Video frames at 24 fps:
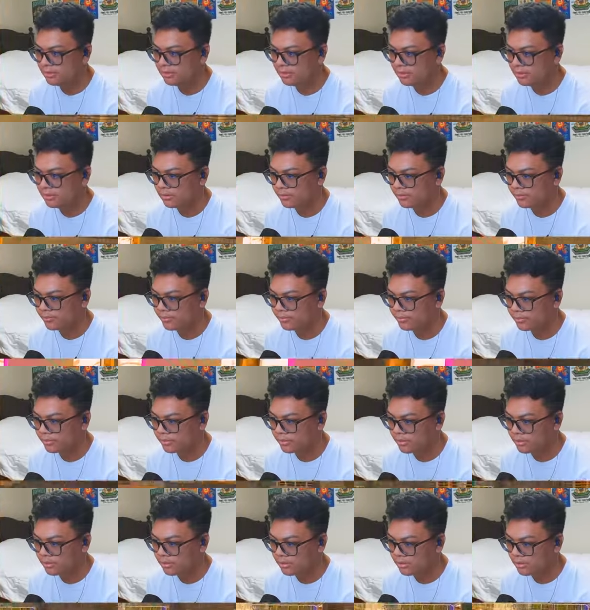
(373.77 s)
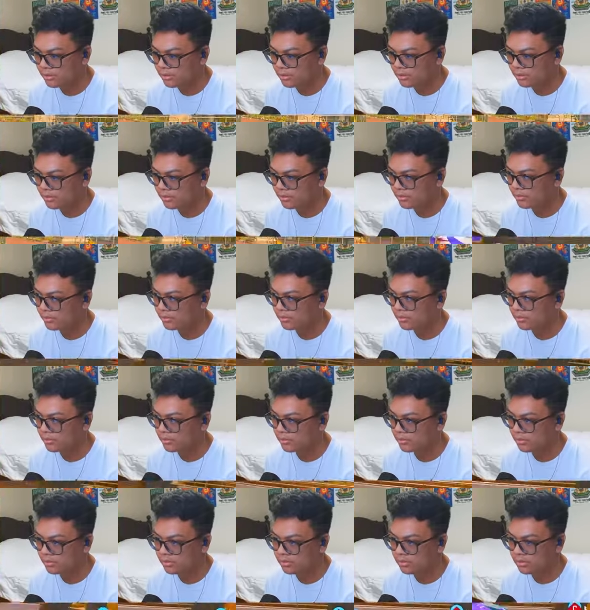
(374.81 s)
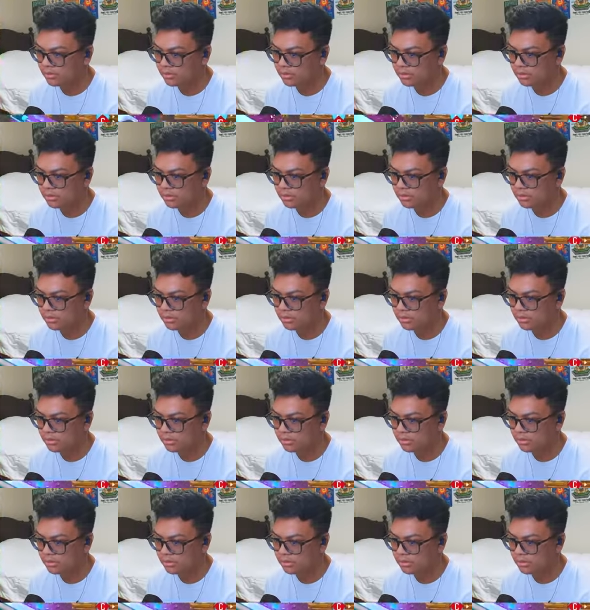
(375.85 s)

Nobody speaks.